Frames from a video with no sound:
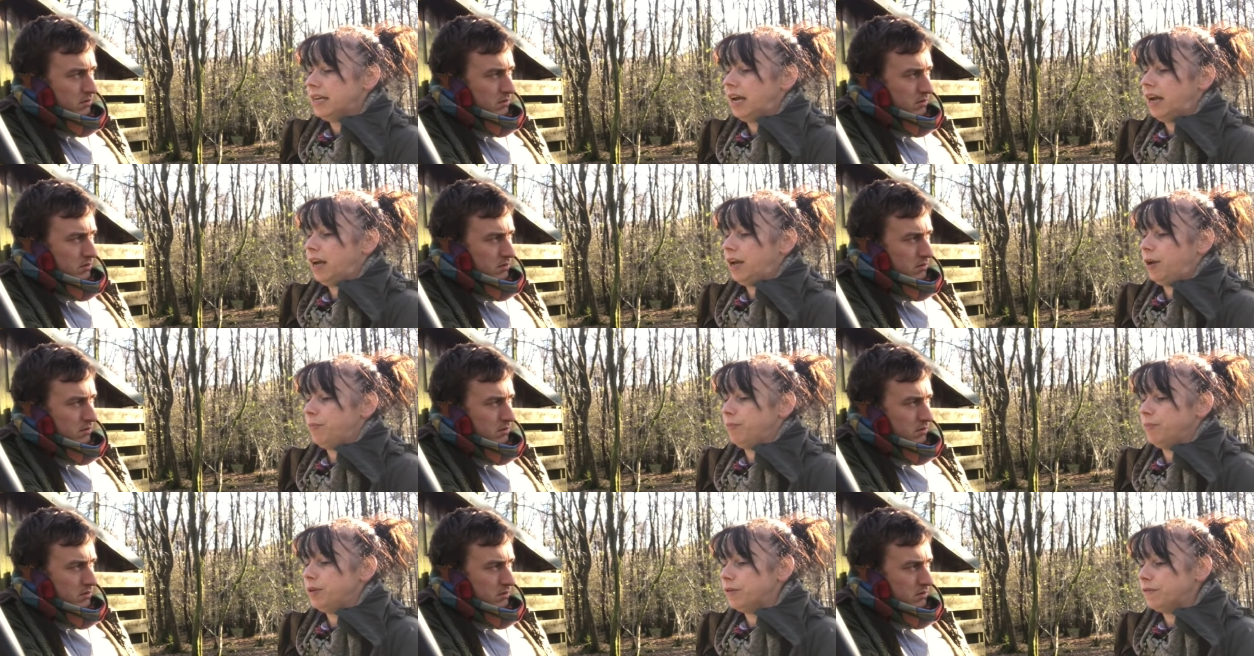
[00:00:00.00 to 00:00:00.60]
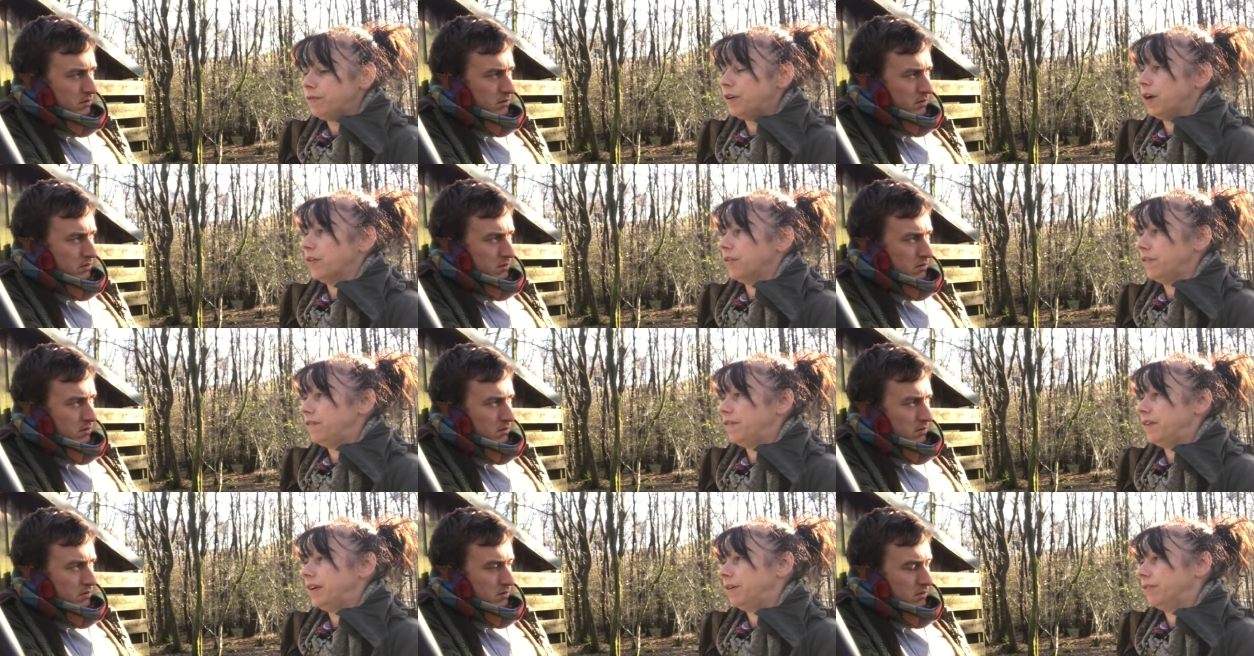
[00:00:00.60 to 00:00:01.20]
Speaker 1: Um, you've got
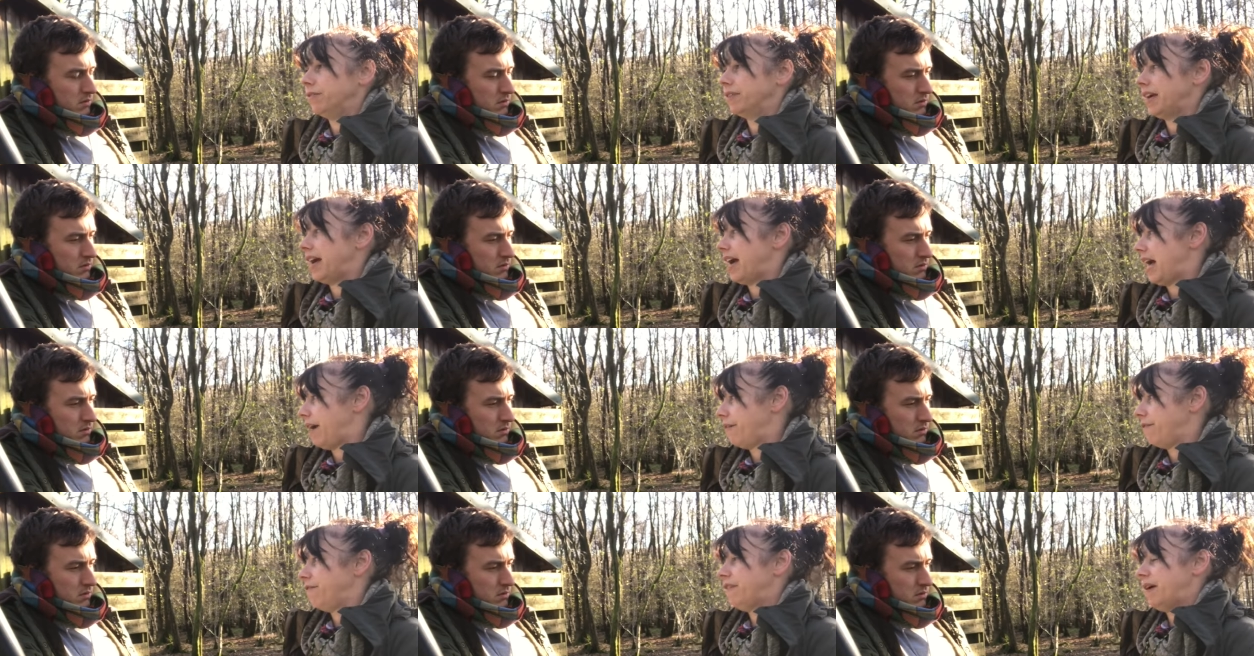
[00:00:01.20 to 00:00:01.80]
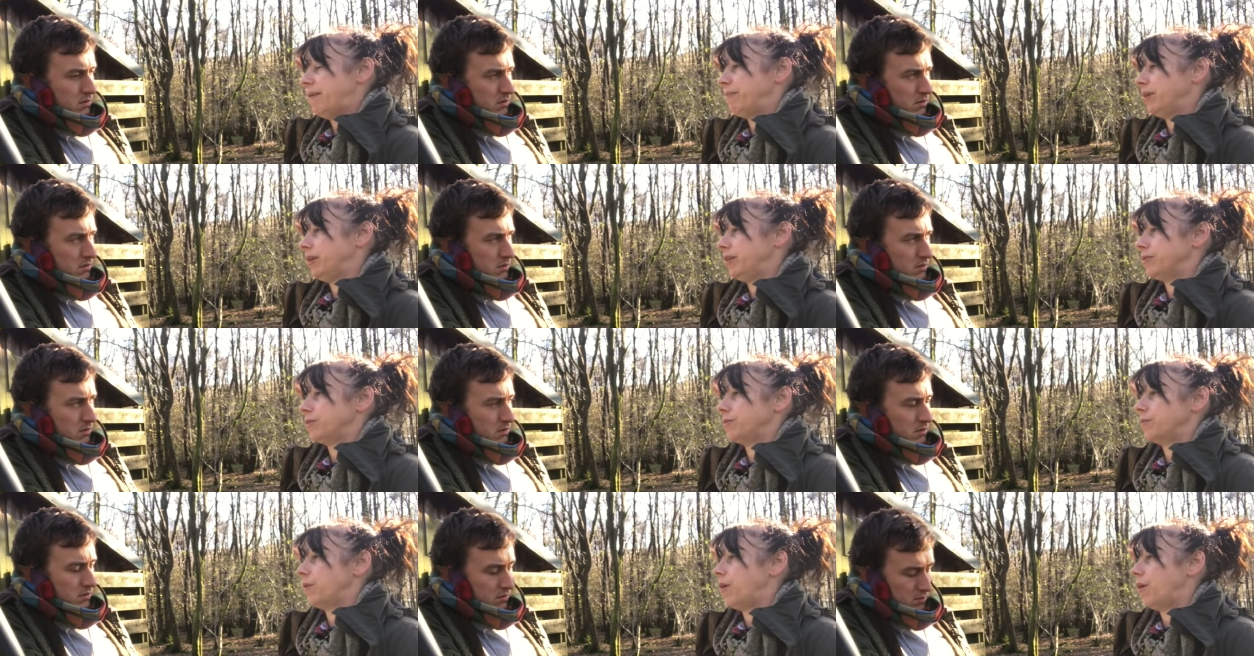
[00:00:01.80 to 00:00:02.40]
the field there,
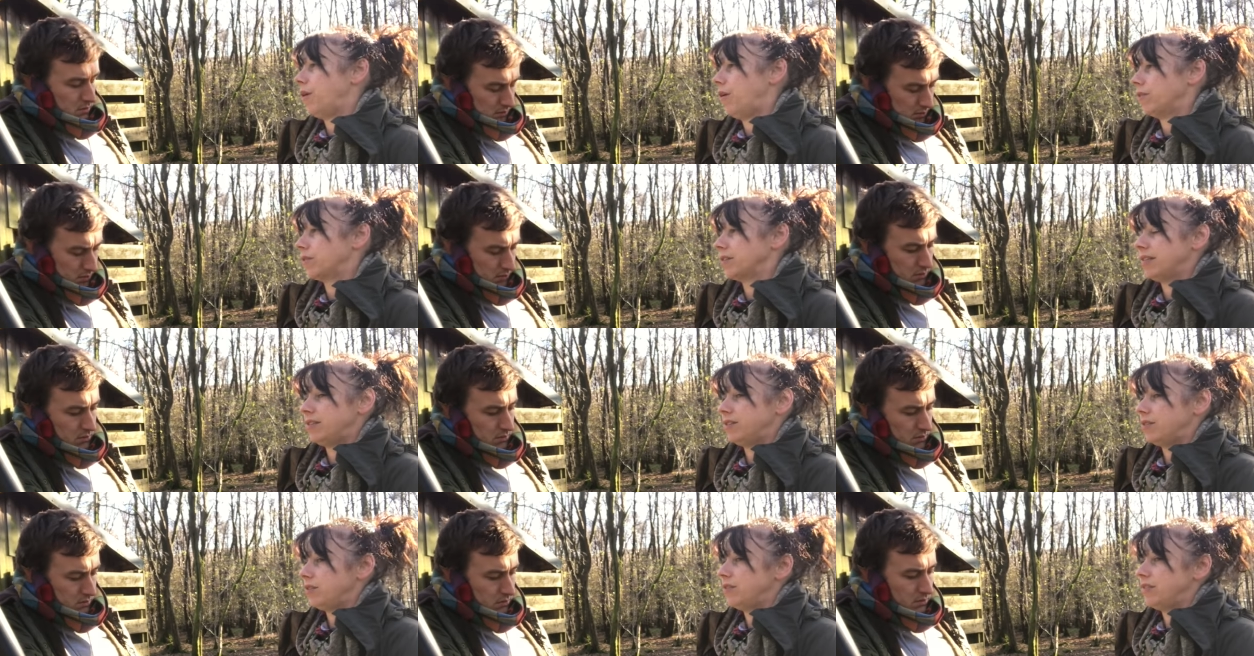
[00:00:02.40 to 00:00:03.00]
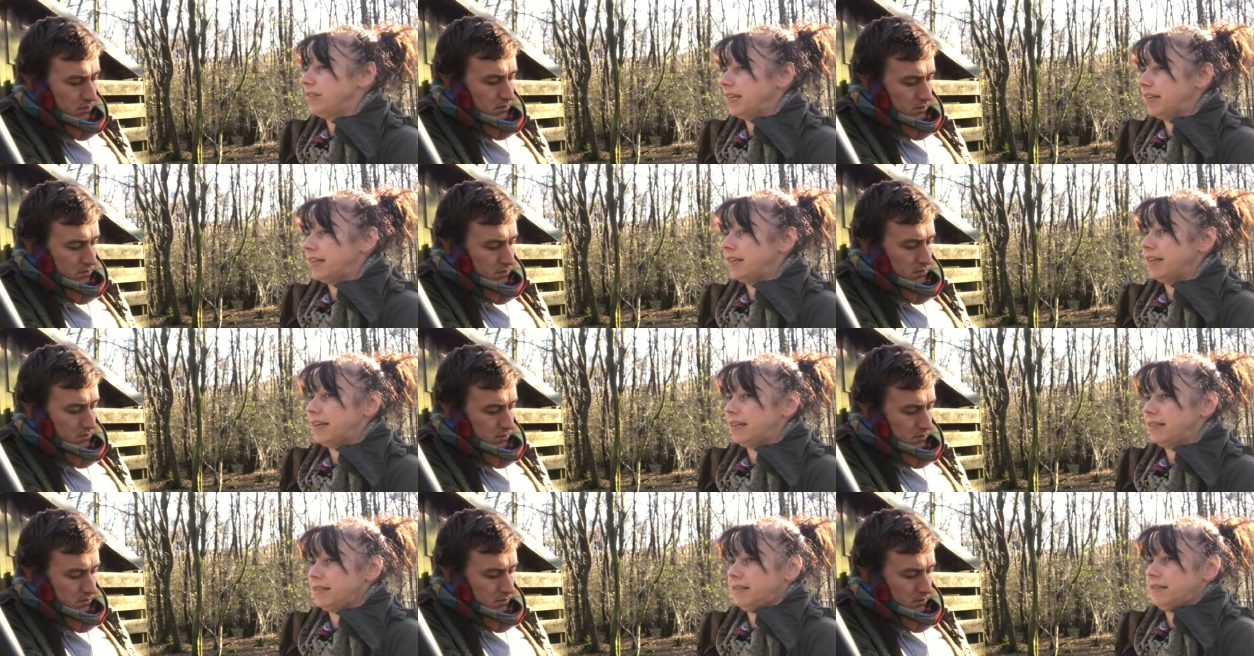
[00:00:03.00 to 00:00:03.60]
fabulous walks. I just
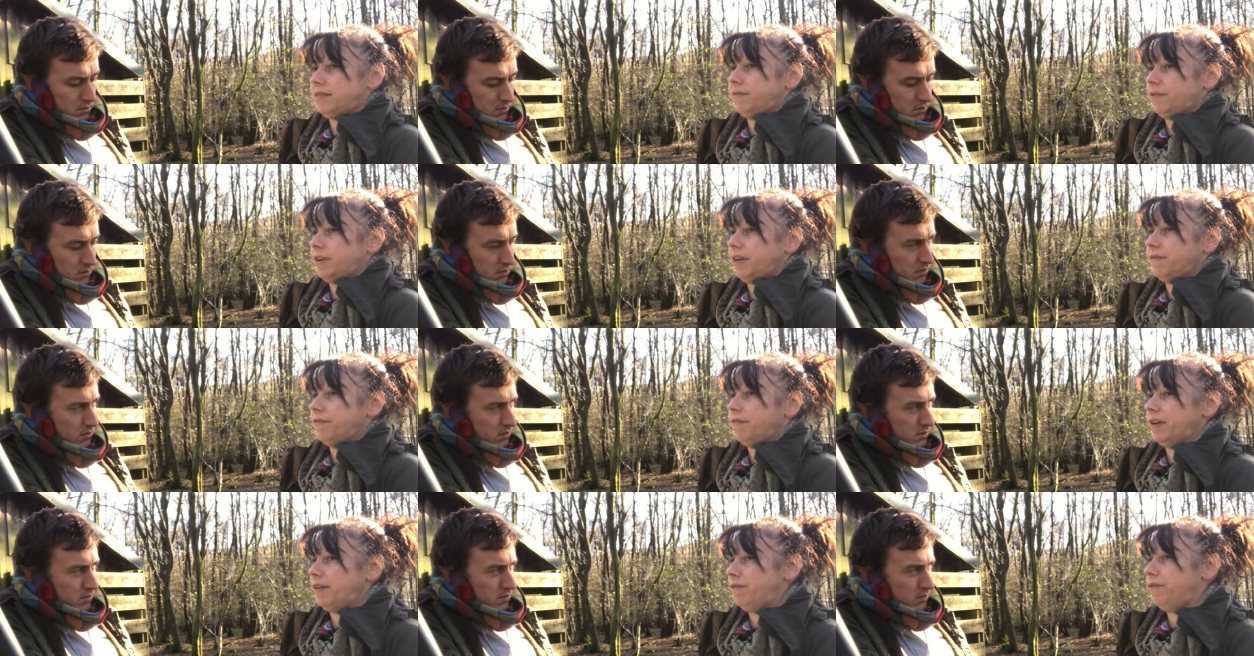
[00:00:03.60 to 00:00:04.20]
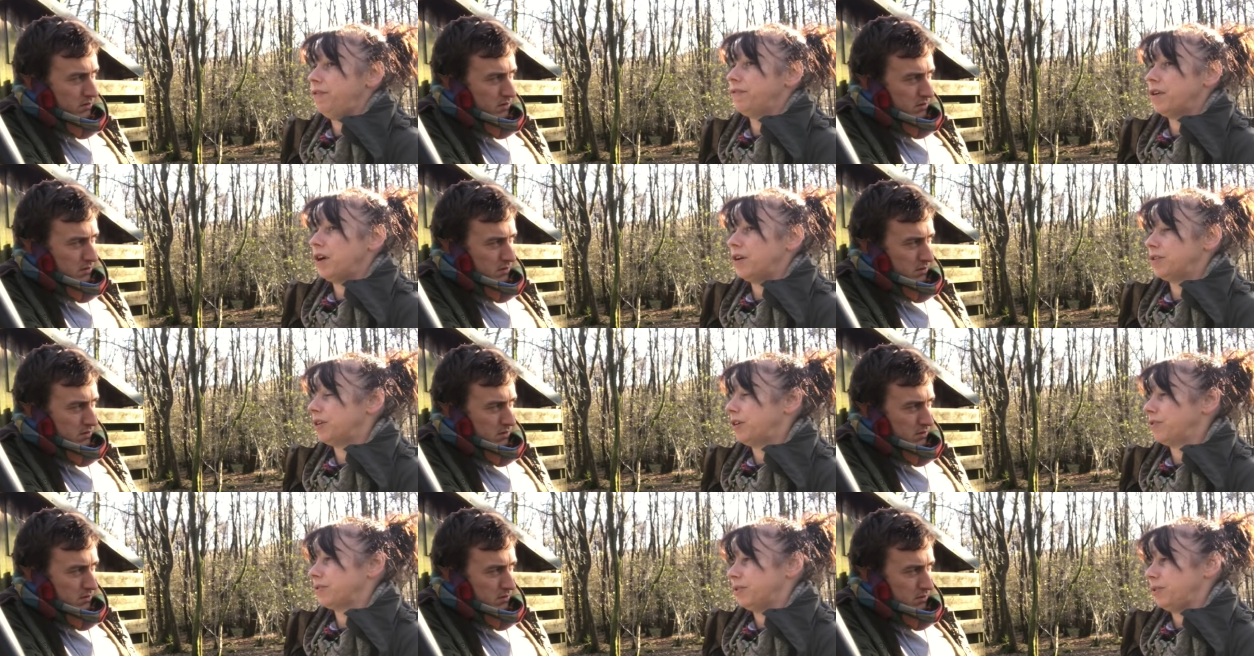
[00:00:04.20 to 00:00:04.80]
think it's if, if you've
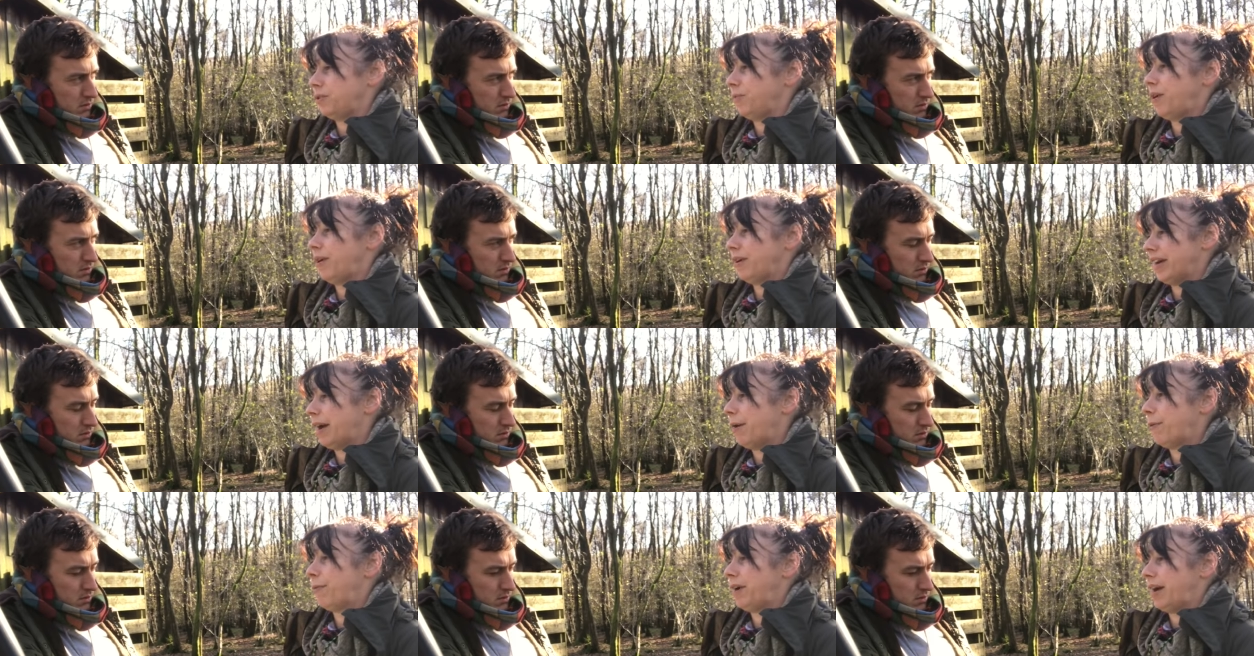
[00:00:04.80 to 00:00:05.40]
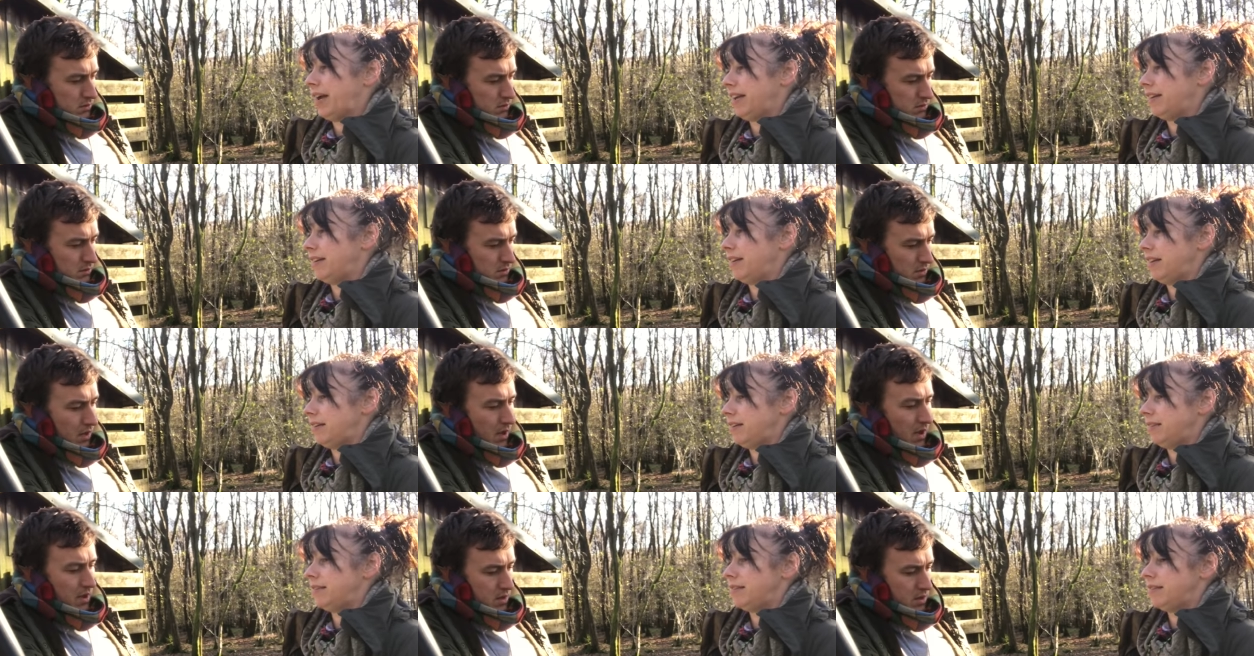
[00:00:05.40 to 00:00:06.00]
got dogs and you want to get away,
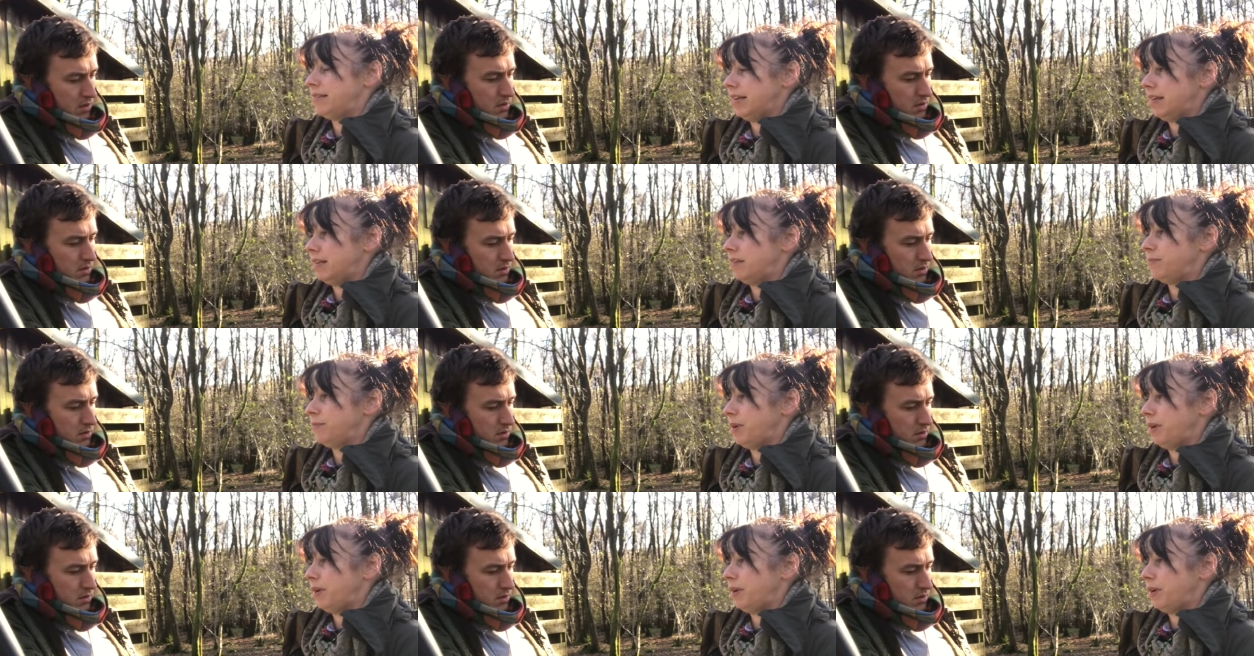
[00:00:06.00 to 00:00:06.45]
it's it's